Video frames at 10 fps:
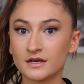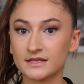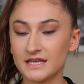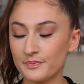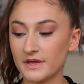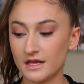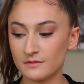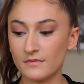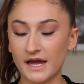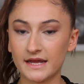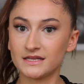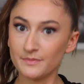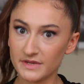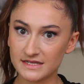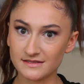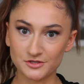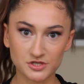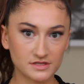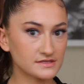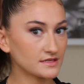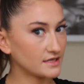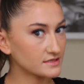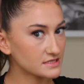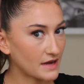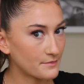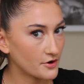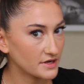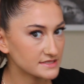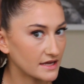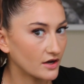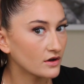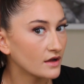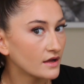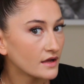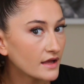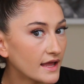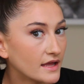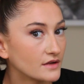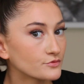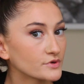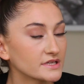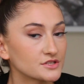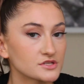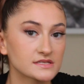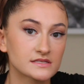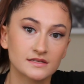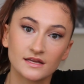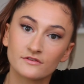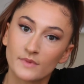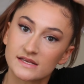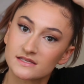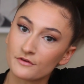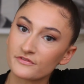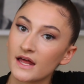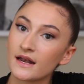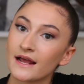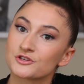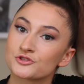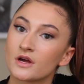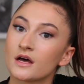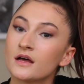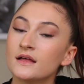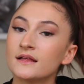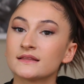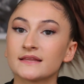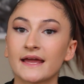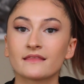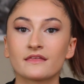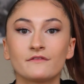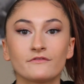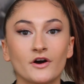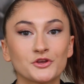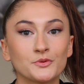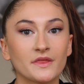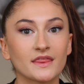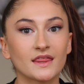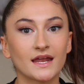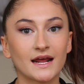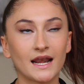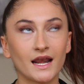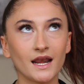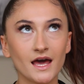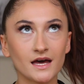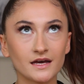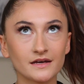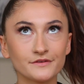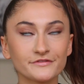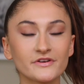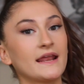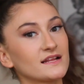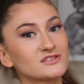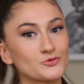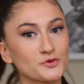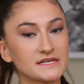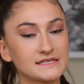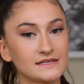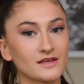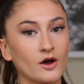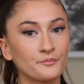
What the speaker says: clip in my clip-in extensions into my ponytail and really just give myself that extra length and volume that I love. And it's super easy, so